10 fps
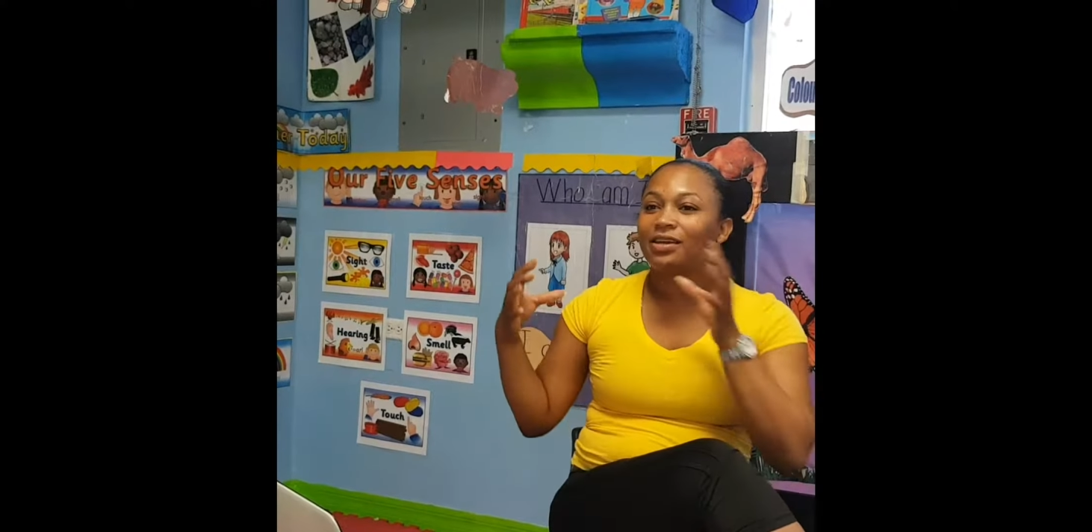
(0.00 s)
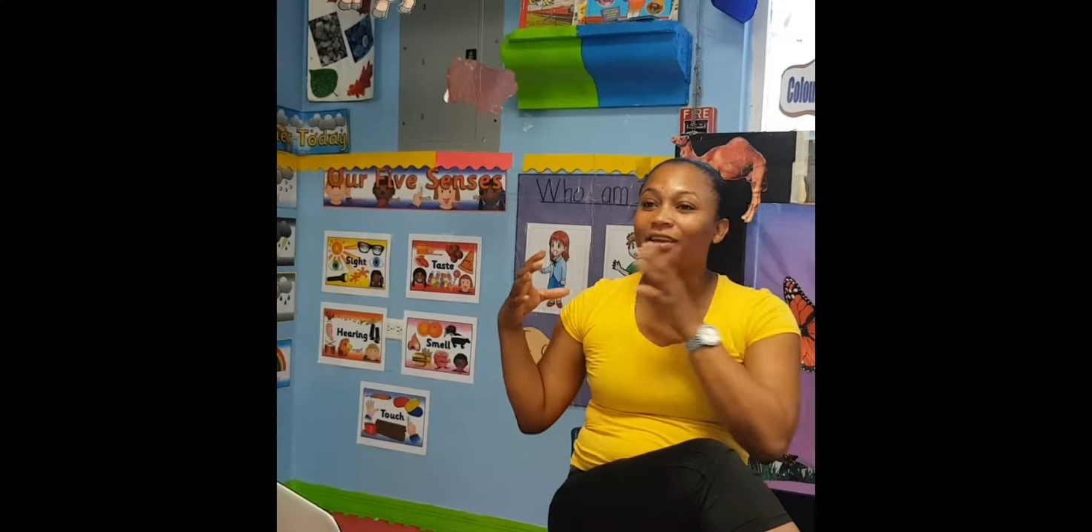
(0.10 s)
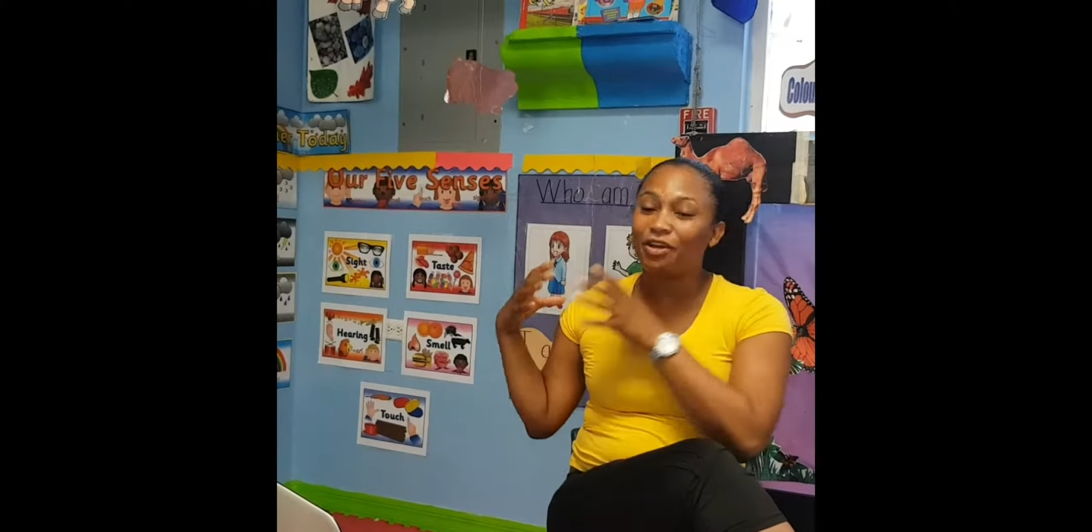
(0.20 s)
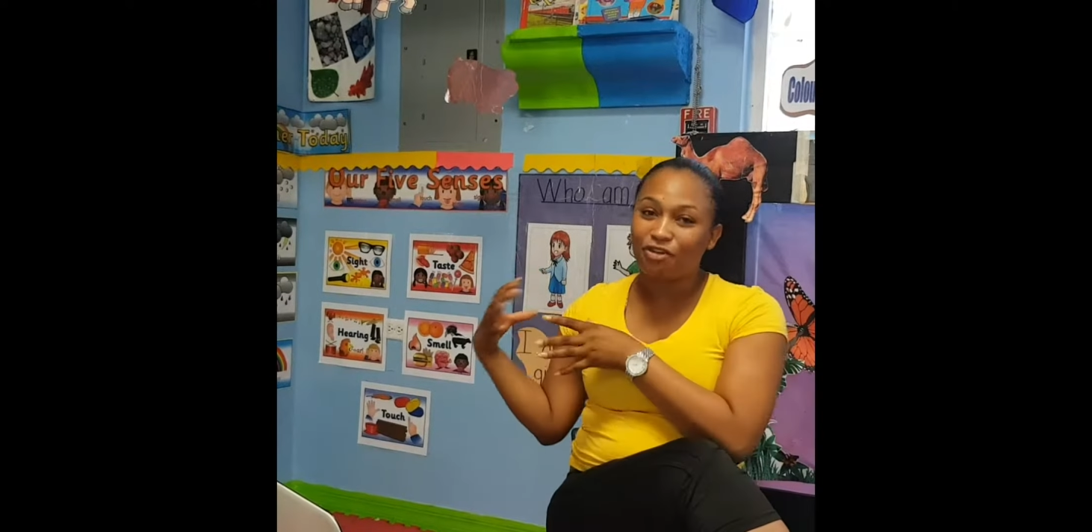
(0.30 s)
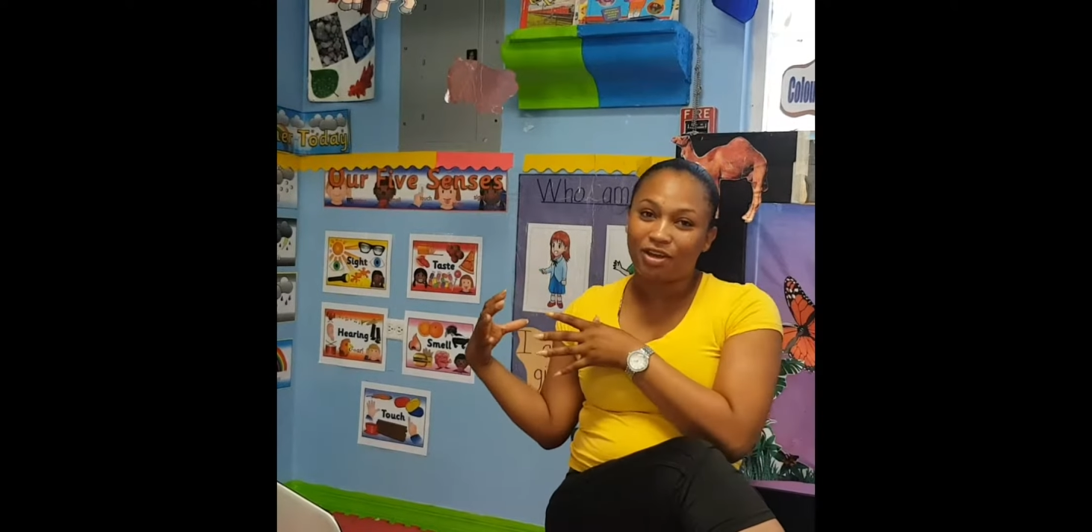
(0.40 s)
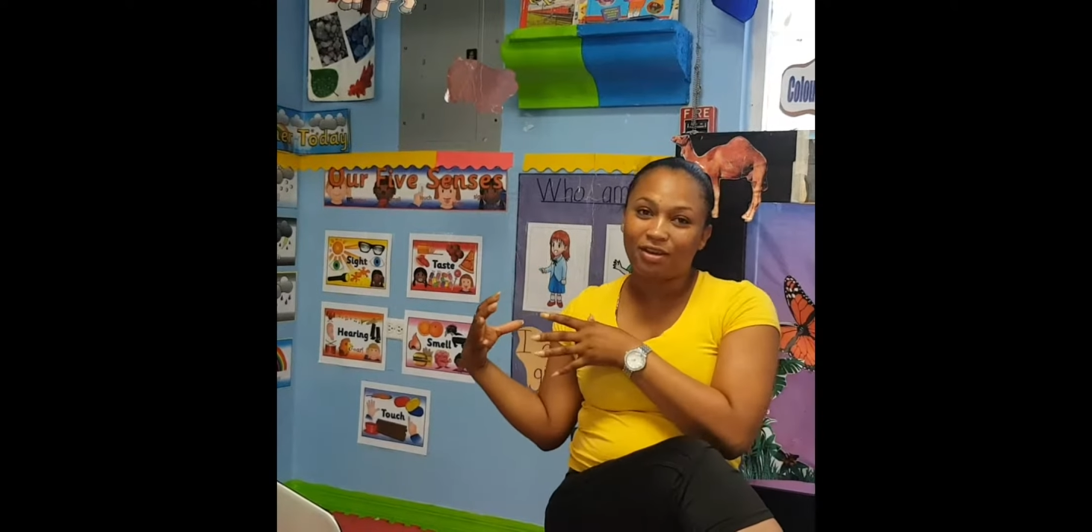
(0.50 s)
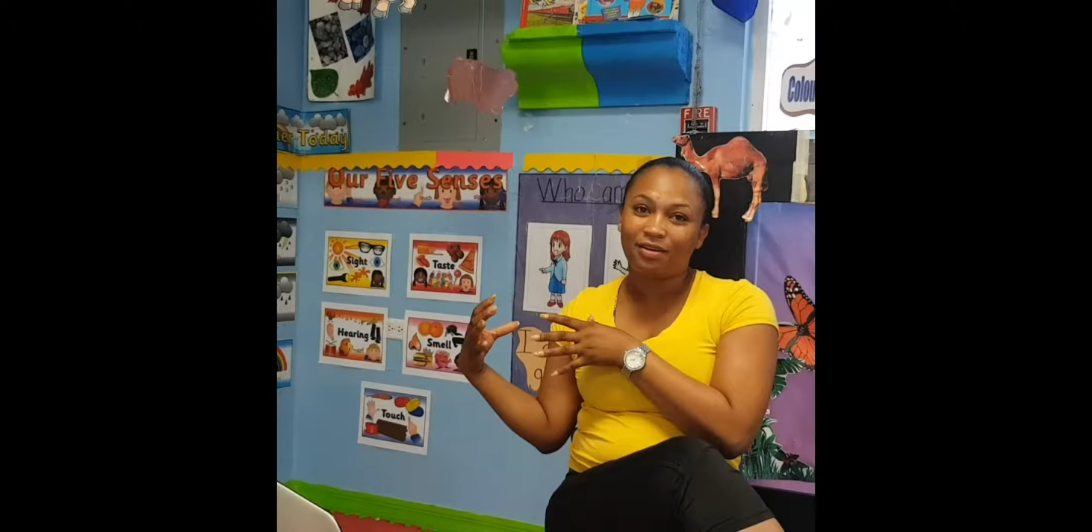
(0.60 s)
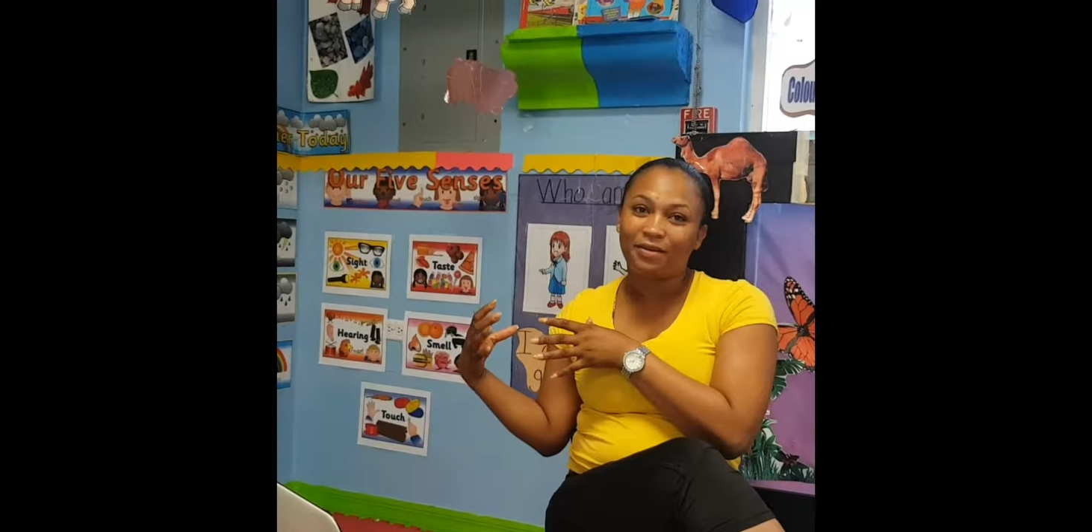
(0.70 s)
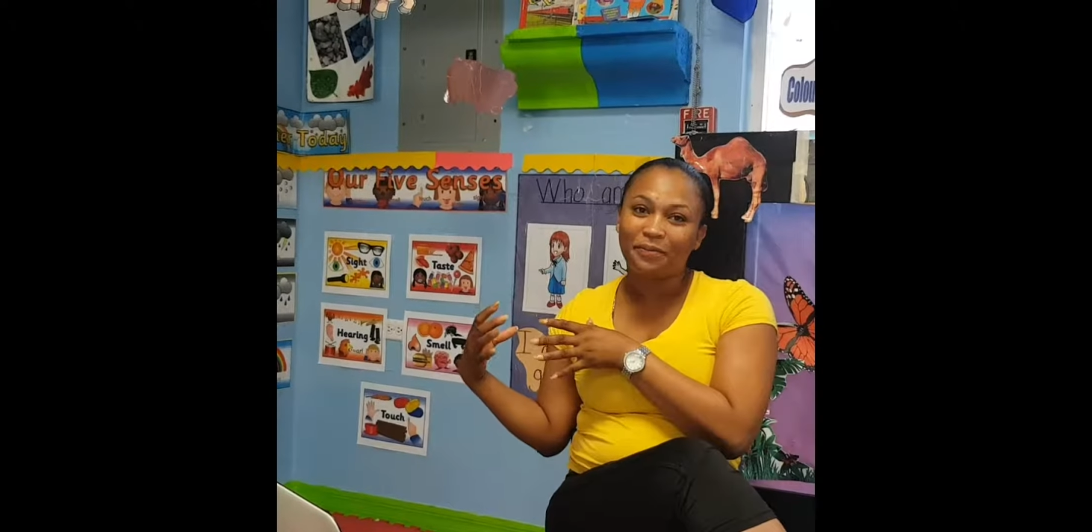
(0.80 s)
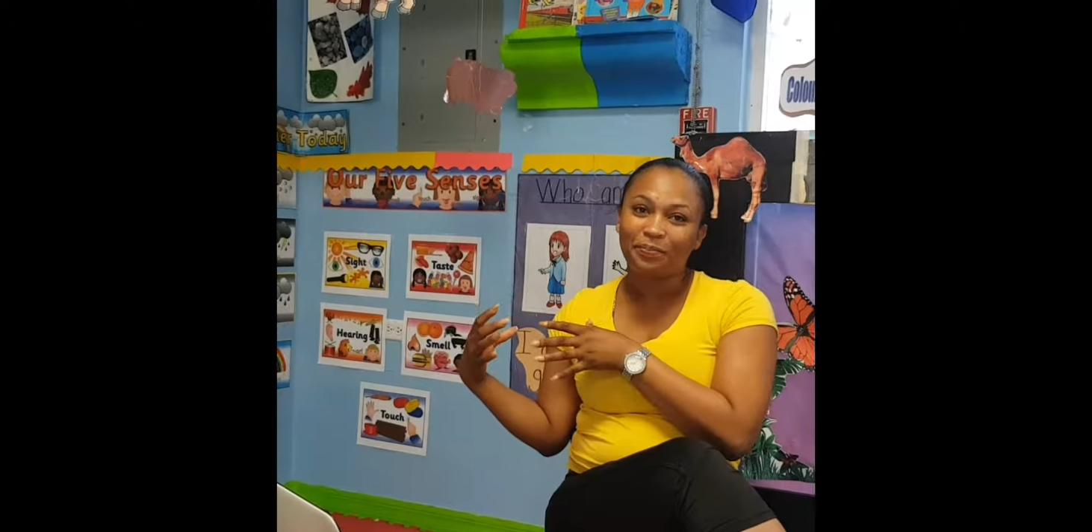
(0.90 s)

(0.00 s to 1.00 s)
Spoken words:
area